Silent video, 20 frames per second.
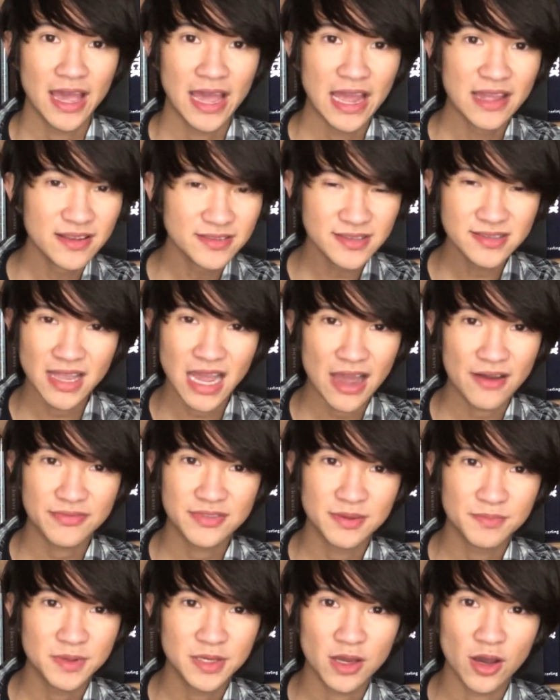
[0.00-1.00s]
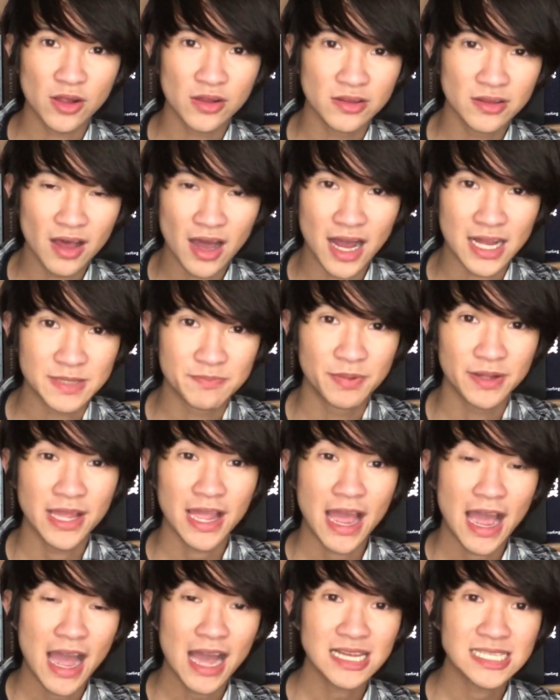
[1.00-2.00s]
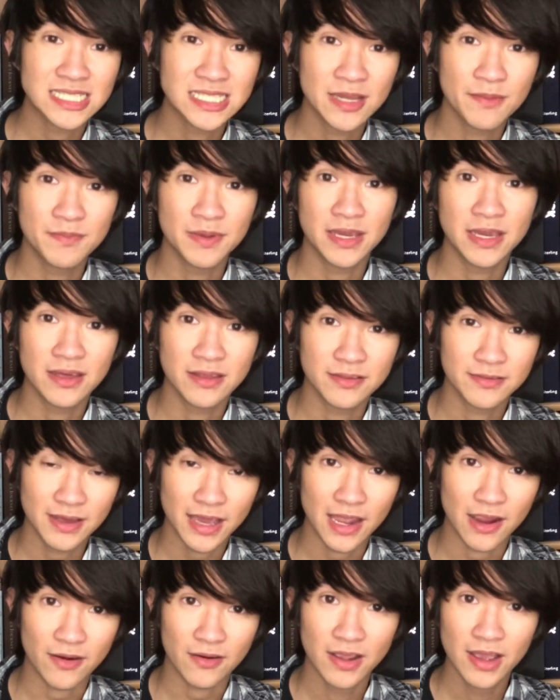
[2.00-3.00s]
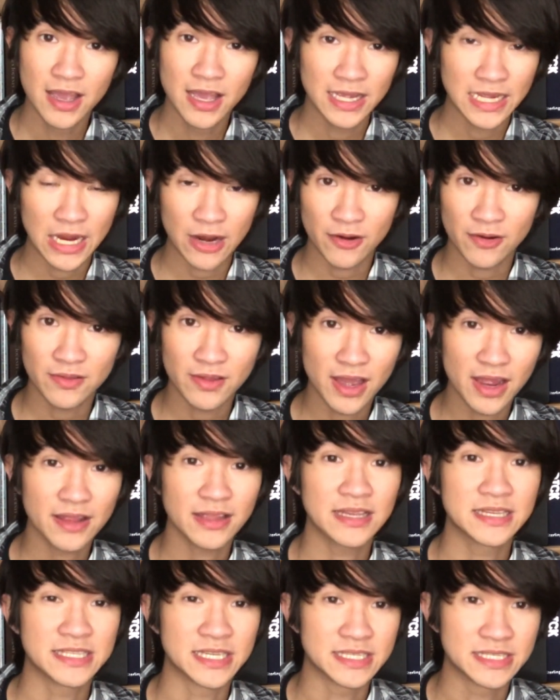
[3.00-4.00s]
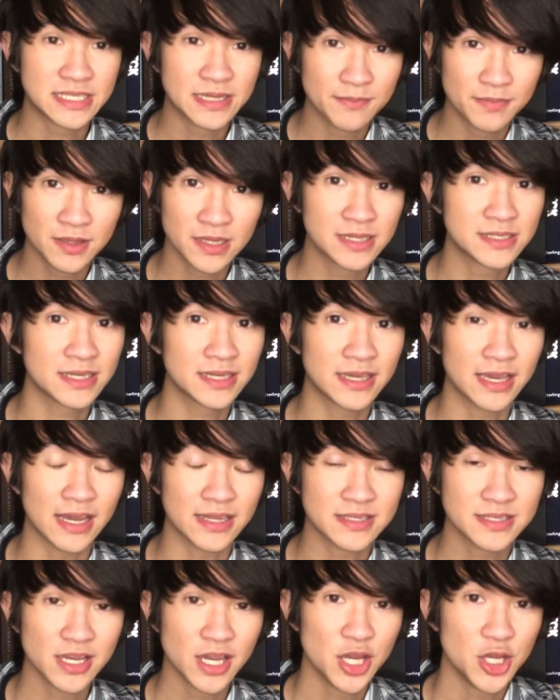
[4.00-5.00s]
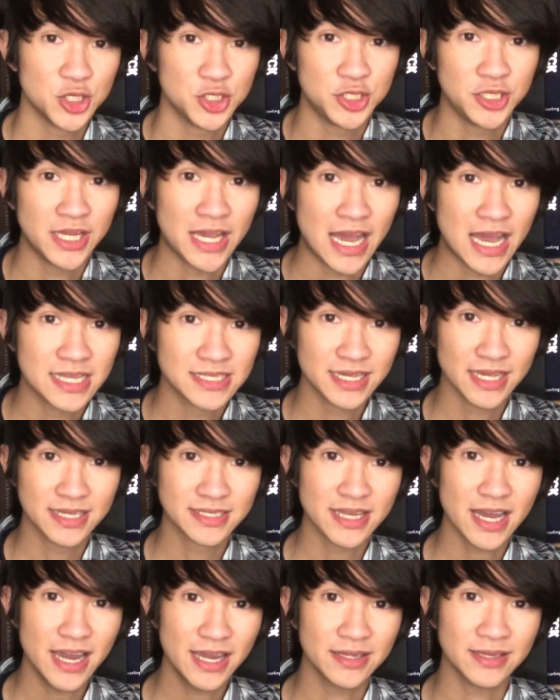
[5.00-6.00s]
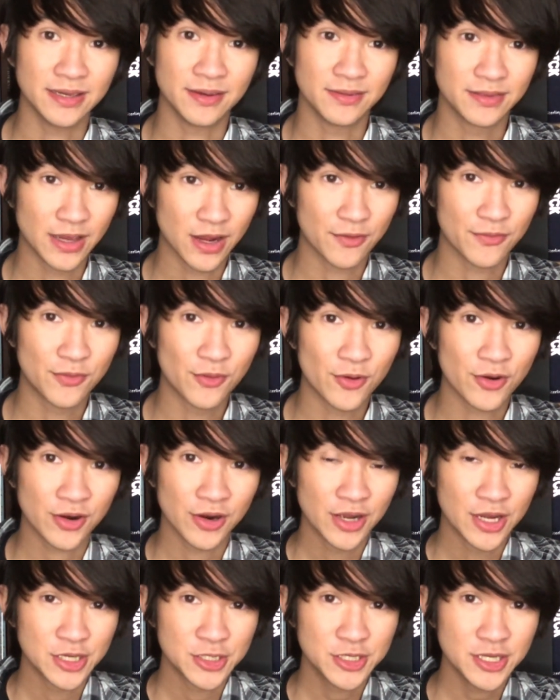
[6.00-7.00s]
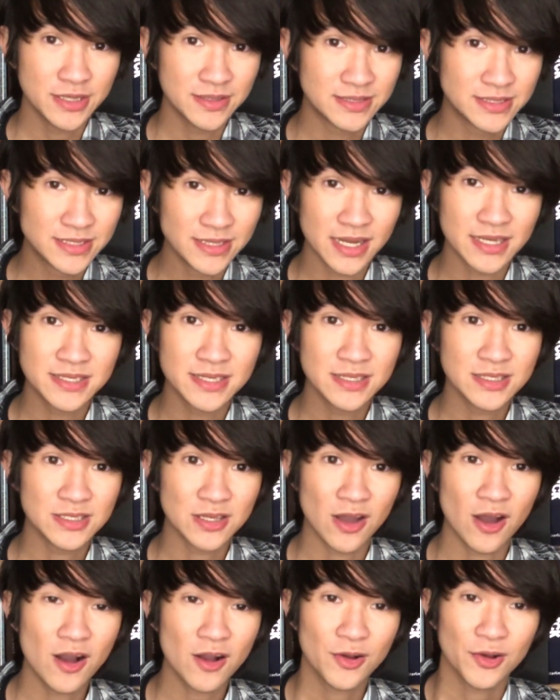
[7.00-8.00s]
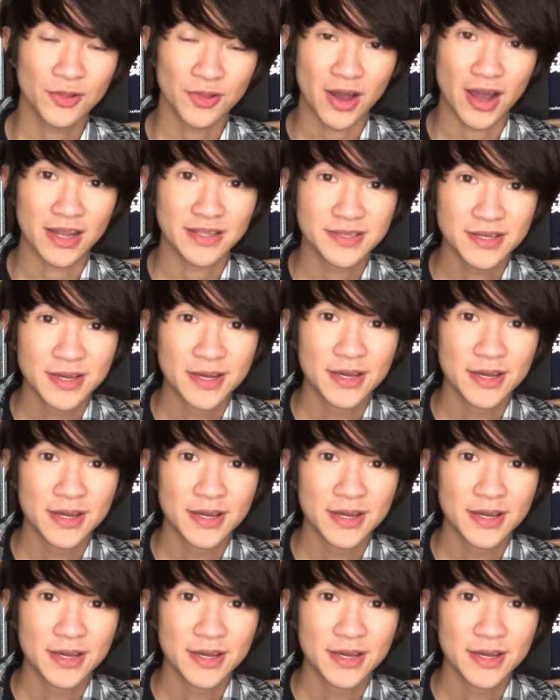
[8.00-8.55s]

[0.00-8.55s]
It doesn't have to be a lot, but it has to be there. Caroline is as simple as it gets. She has anxiety, therefore she doesn't talk a lot.